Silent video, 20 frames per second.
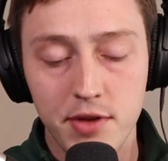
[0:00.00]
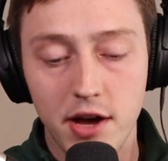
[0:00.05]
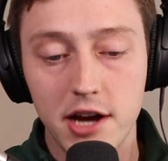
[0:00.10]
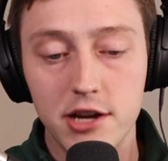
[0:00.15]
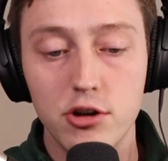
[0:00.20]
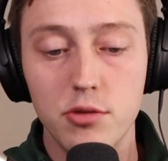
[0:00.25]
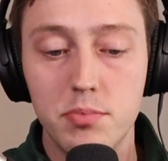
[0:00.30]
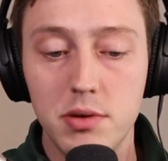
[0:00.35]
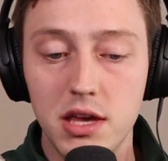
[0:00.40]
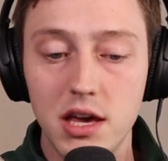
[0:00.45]
I
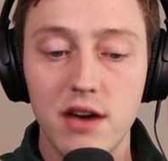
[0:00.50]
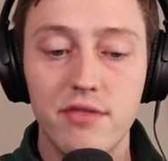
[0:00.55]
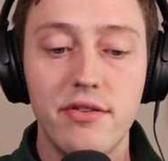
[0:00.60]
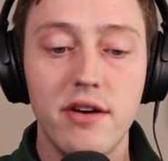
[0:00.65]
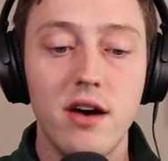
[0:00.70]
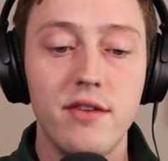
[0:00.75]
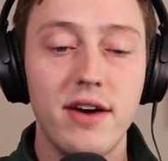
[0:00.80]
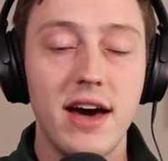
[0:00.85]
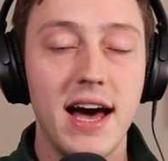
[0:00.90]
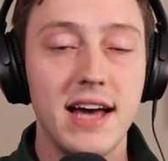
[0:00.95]
know
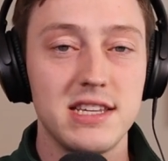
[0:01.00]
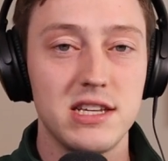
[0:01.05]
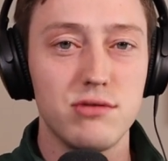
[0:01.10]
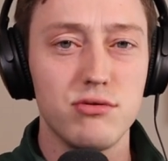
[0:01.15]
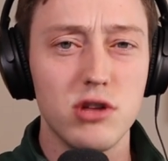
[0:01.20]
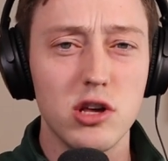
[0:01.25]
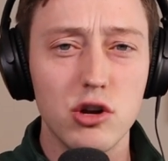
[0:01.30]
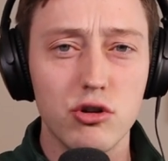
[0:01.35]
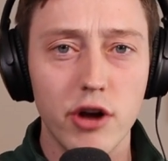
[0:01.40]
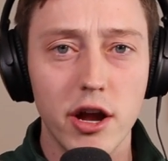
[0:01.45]
PFF hasn't
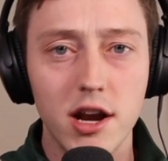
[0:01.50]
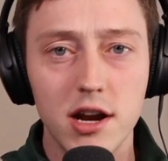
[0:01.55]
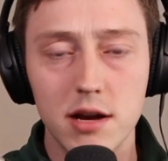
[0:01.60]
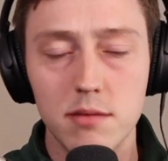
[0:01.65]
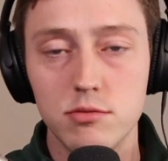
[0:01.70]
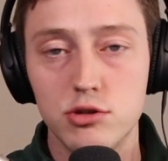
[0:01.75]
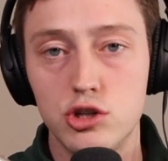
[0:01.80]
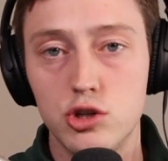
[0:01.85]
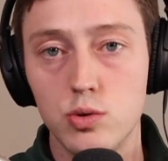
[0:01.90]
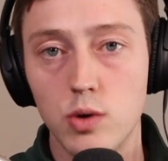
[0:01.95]
really graded
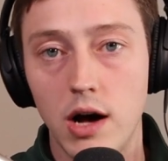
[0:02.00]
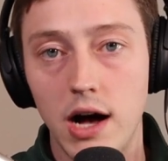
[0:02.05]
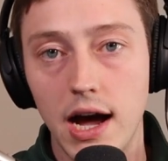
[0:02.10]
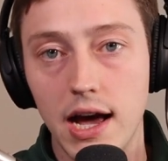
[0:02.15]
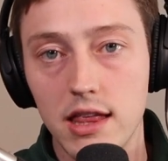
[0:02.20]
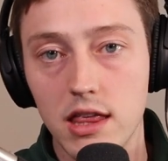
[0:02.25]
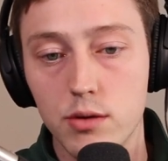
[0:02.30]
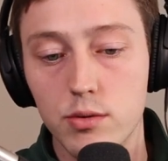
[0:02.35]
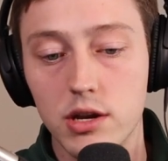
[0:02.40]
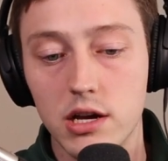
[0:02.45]
him too
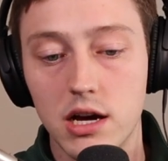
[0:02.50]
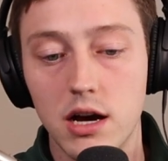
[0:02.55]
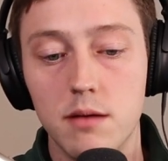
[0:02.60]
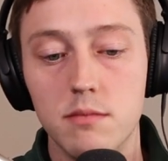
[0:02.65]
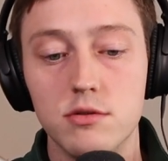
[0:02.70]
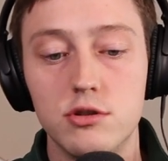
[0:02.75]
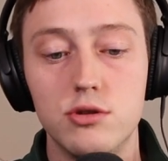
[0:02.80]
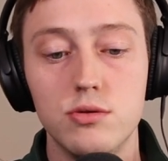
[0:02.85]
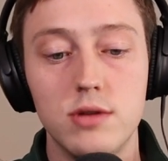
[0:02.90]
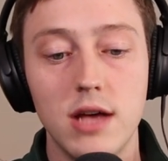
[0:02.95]
highly when it
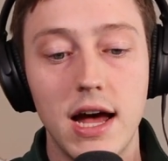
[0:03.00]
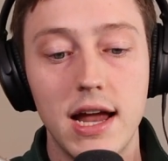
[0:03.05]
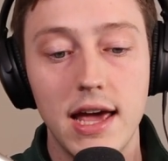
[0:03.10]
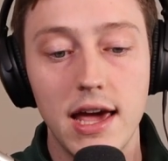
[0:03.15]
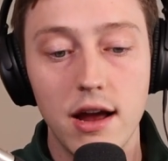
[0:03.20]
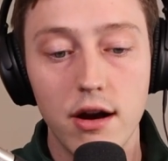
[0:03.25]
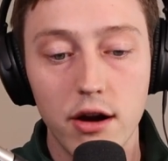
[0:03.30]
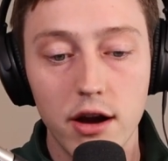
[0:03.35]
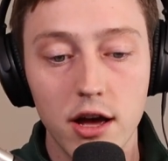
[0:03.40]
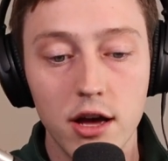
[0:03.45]
comes to that
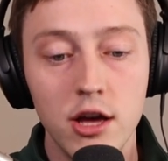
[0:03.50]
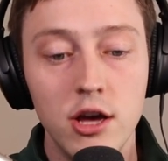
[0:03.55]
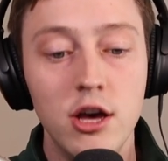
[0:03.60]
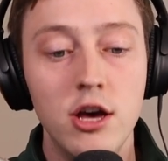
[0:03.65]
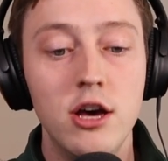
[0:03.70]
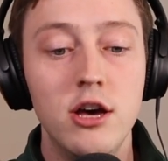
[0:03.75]
area.